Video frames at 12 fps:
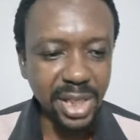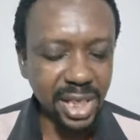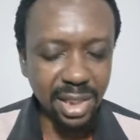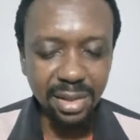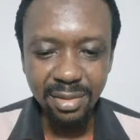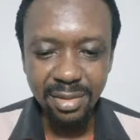
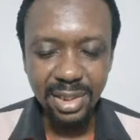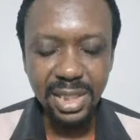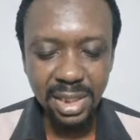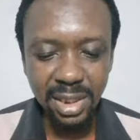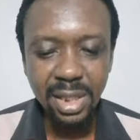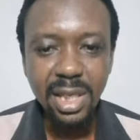
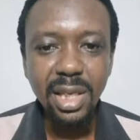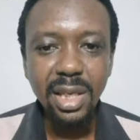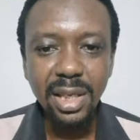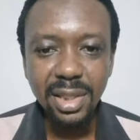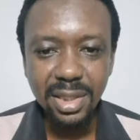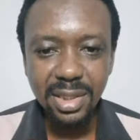Anything,
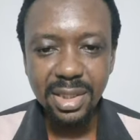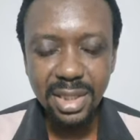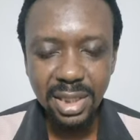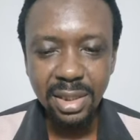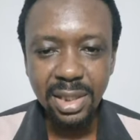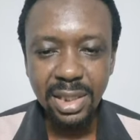any
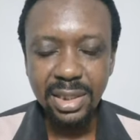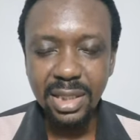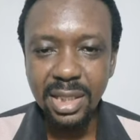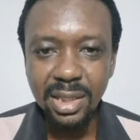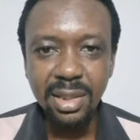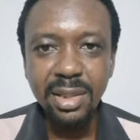sin that
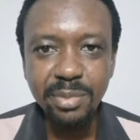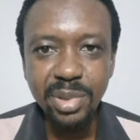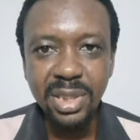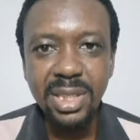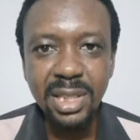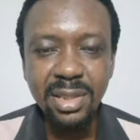easily
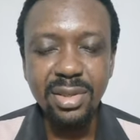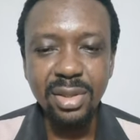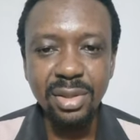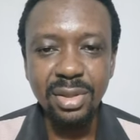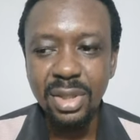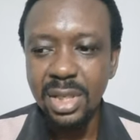besets
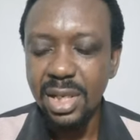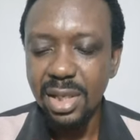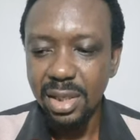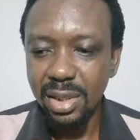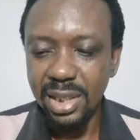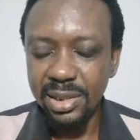us,
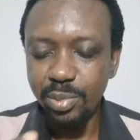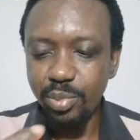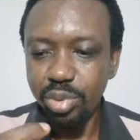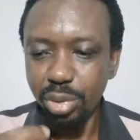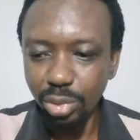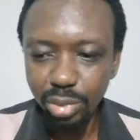
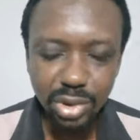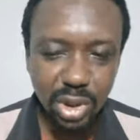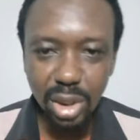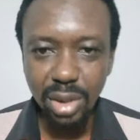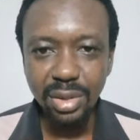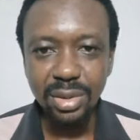that
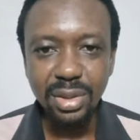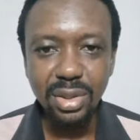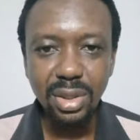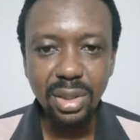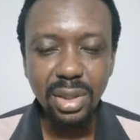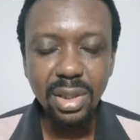pulls us